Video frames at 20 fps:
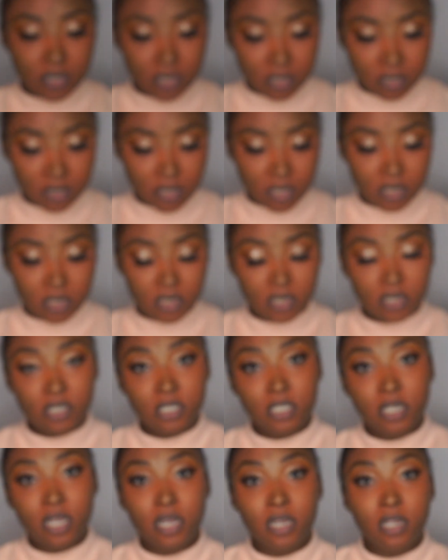is in the
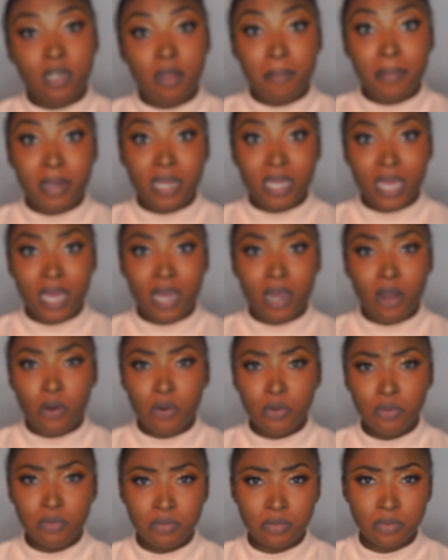shade
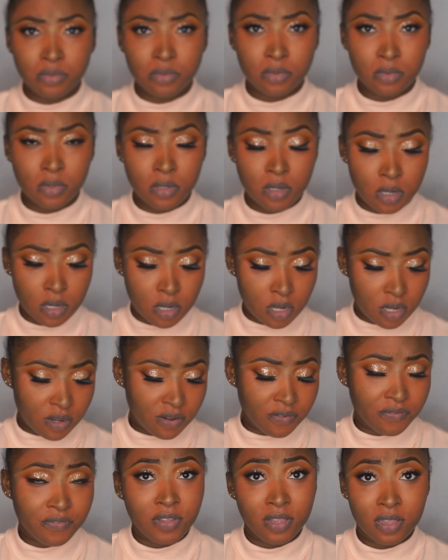Macao. I
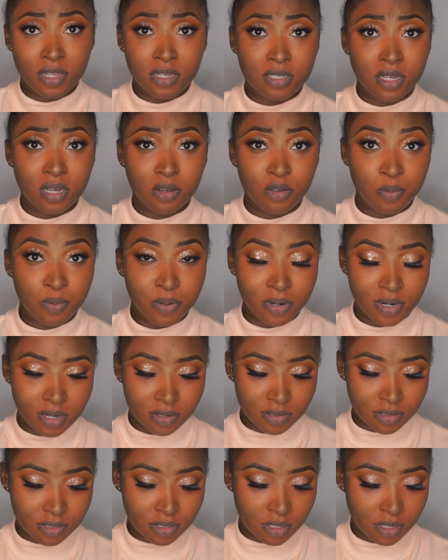think that's how you
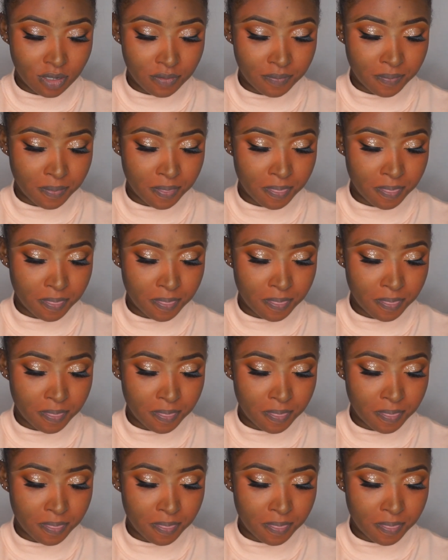pronounce it.